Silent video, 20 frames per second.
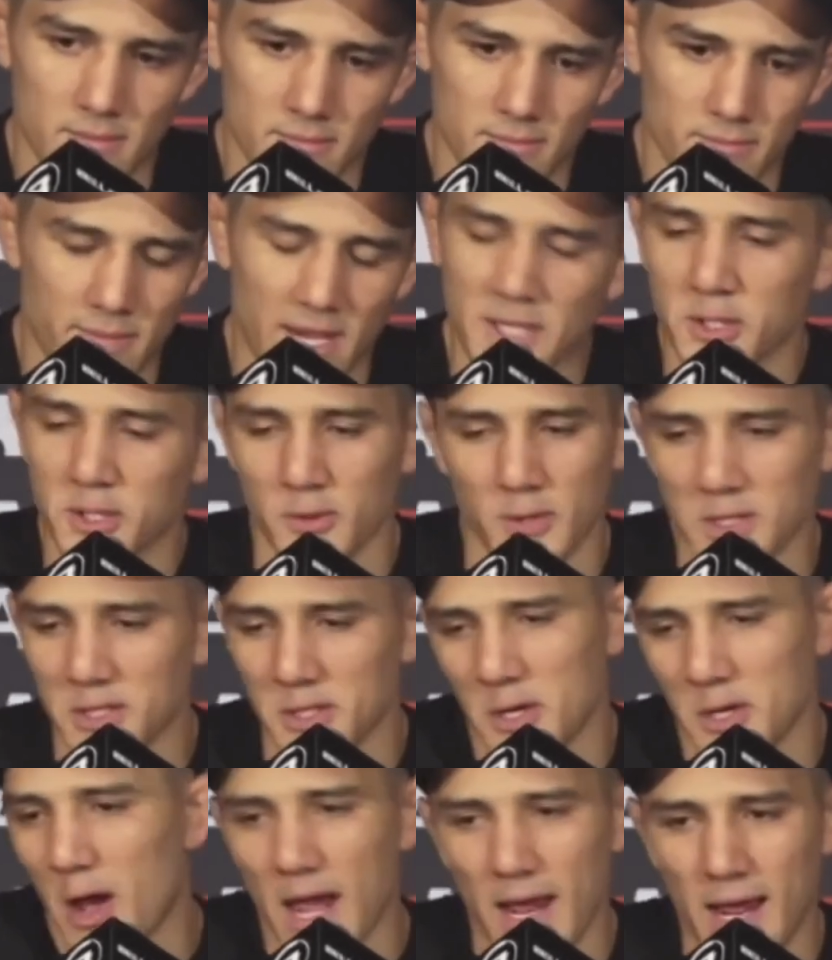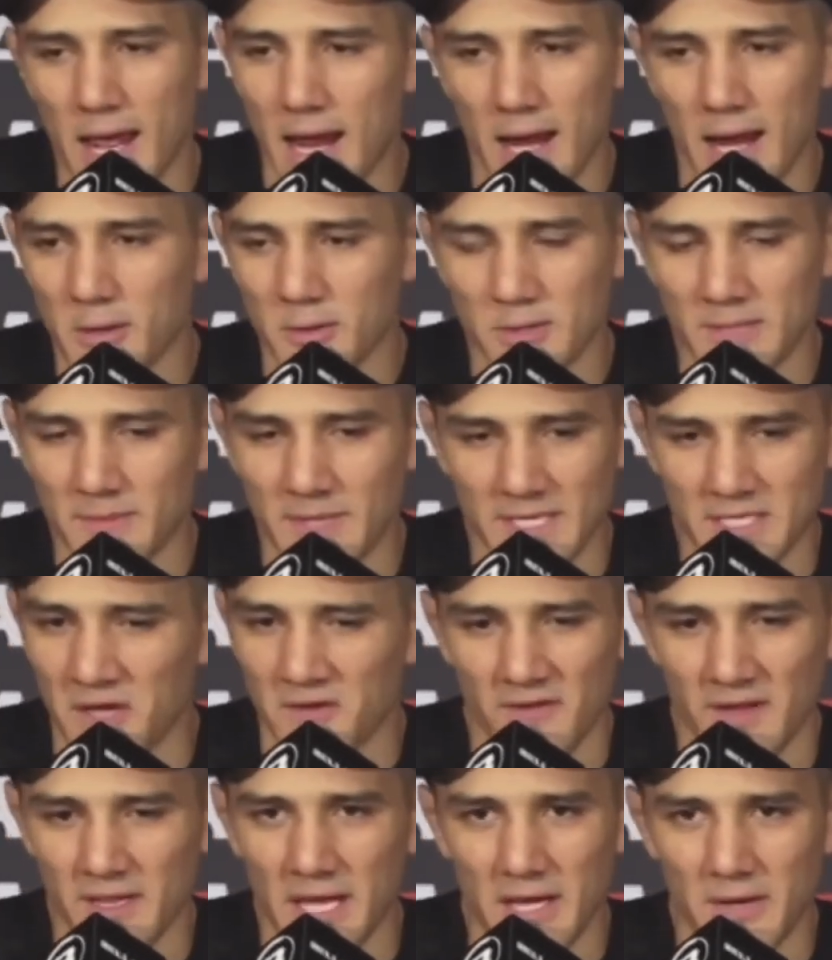back to your question. No, I don't see myself
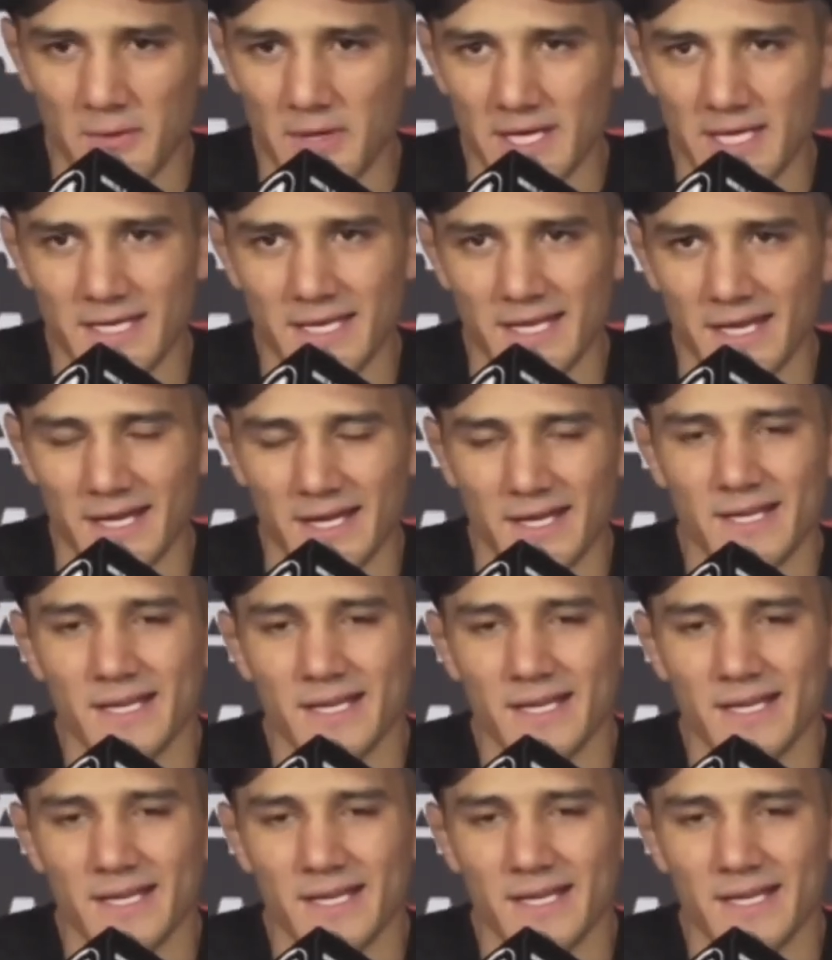at lightweight. Yeah.